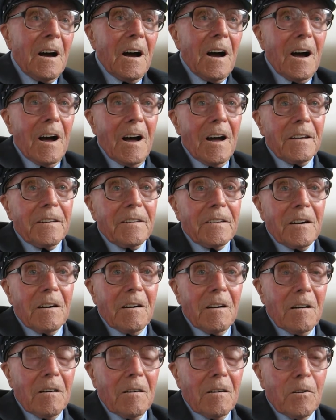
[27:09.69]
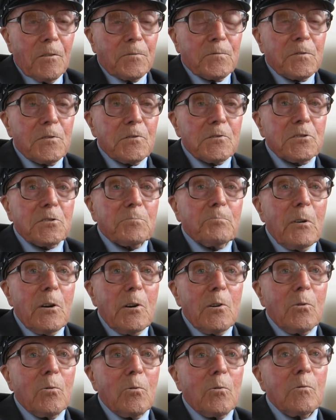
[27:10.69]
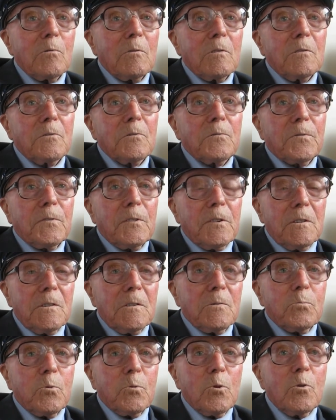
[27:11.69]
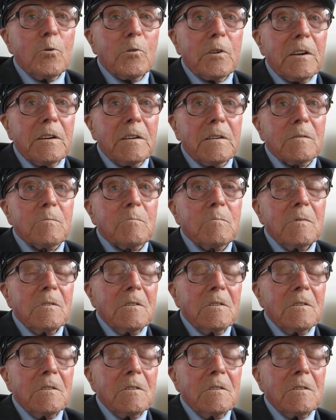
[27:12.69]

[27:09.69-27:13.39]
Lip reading: And after a spell of working